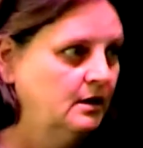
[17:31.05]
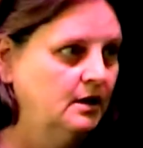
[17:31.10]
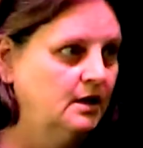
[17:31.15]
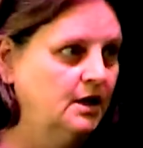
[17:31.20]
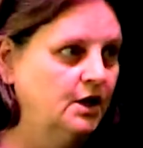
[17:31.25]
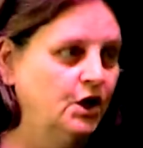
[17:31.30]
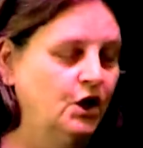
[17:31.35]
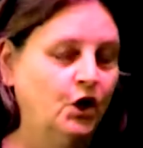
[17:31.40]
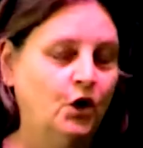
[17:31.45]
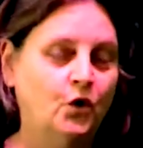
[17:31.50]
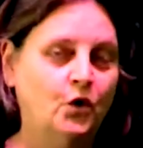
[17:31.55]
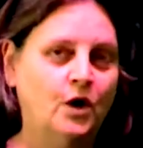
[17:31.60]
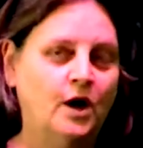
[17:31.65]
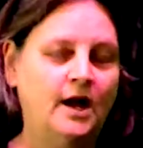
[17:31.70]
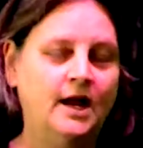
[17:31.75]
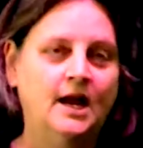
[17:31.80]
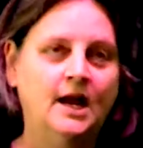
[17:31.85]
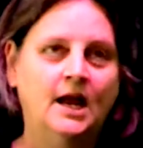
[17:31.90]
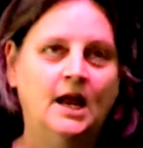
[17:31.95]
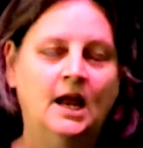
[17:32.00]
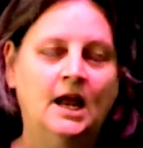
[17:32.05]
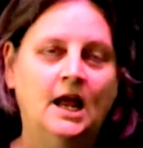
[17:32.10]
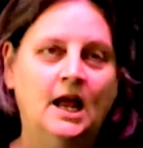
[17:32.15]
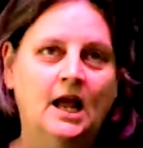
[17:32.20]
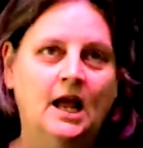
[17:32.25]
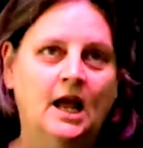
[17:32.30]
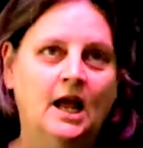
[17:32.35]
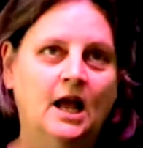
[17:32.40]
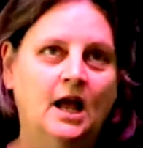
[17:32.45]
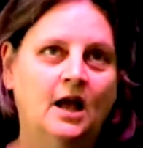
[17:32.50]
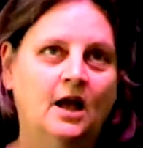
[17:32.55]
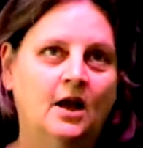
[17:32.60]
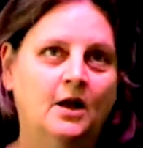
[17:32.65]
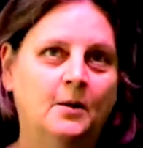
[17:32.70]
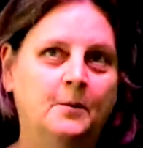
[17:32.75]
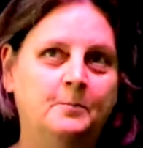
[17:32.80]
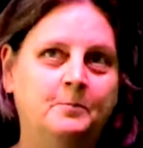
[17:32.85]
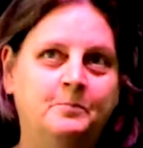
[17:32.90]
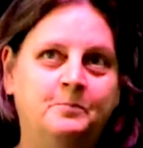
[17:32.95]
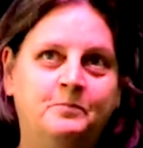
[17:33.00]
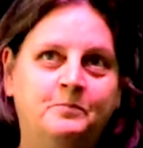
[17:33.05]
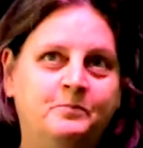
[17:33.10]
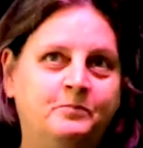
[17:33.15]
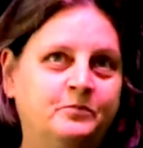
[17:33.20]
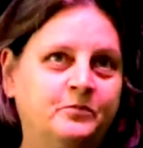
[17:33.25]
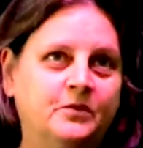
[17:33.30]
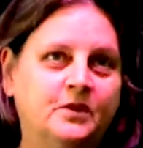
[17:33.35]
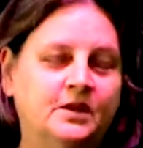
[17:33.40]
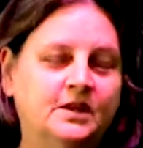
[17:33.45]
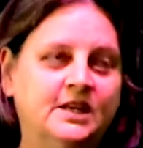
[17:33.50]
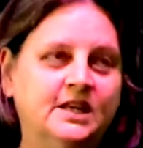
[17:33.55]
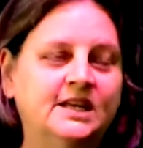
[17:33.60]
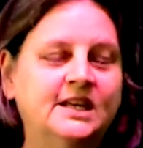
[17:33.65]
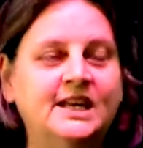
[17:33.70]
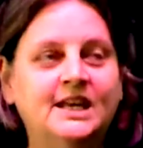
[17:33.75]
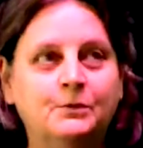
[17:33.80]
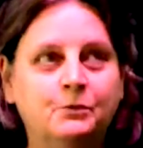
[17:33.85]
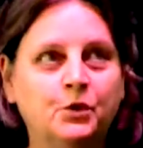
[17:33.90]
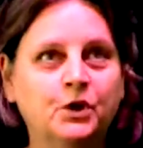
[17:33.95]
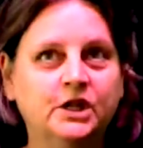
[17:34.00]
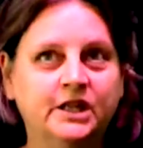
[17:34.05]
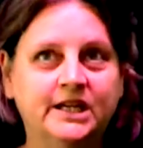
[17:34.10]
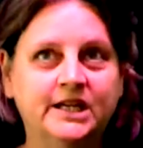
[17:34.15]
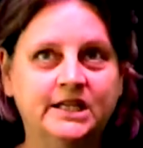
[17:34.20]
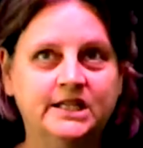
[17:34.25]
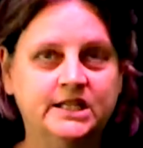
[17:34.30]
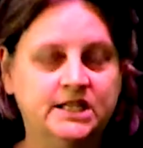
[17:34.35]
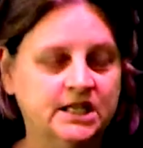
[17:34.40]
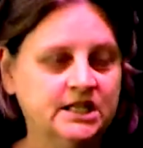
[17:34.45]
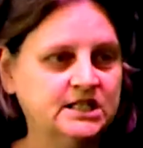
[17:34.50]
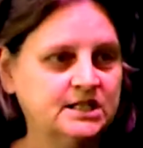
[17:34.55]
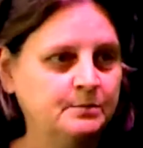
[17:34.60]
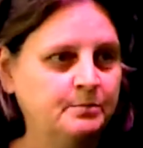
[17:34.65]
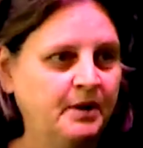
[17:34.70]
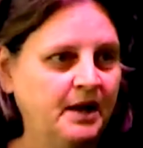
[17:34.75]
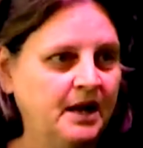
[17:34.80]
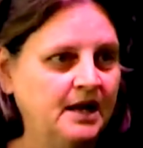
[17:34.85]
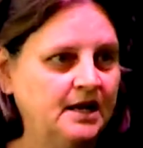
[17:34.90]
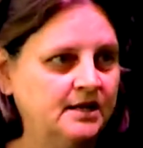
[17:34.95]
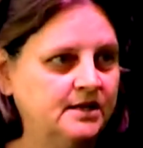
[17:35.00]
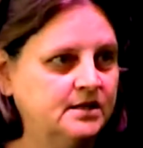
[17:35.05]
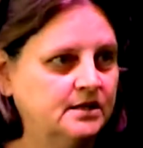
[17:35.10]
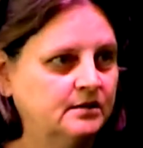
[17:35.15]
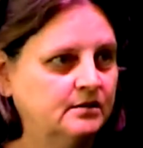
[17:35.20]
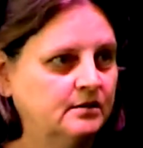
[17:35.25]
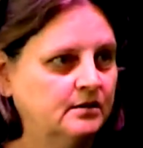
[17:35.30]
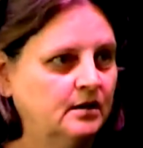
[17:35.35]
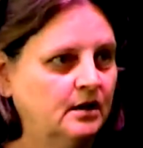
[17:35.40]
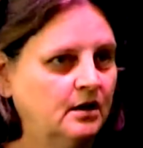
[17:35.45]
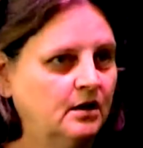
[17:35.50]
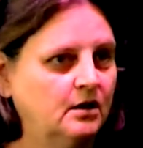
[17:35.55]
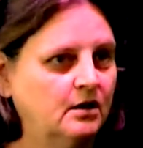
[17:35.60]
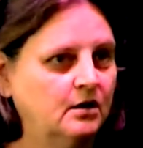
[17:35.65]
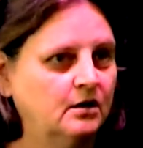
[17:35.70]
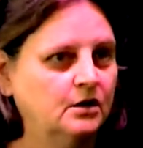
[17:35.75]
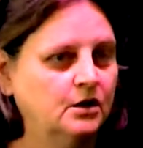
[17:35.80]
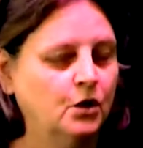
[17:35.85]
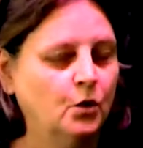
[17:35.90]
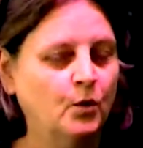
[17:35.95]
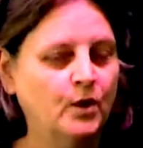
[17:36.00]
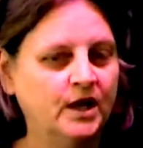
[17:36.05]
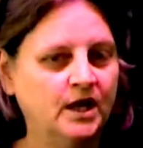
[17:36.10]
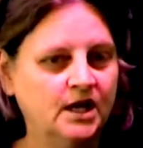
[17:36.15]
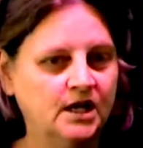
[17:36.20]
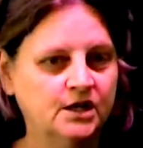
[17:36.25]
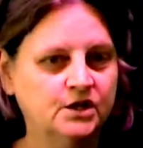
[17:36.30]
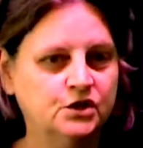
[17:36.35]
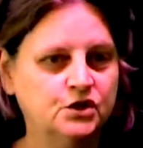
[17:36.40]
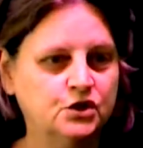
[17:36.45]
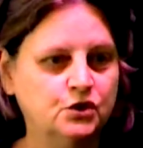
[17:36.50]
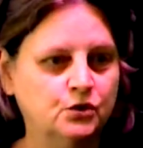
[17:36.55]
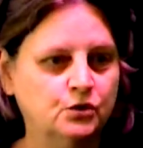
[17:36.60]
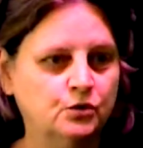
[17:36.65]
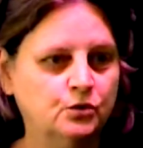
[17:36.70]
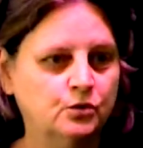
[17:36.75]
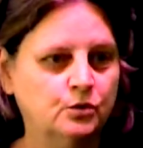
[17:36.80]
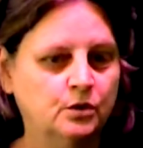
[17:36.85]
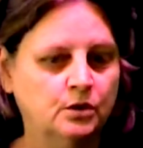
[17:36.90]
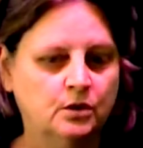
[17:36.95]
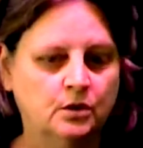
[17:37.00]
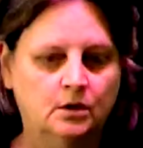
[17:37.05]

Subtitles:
You know, I didn't really anticipate going into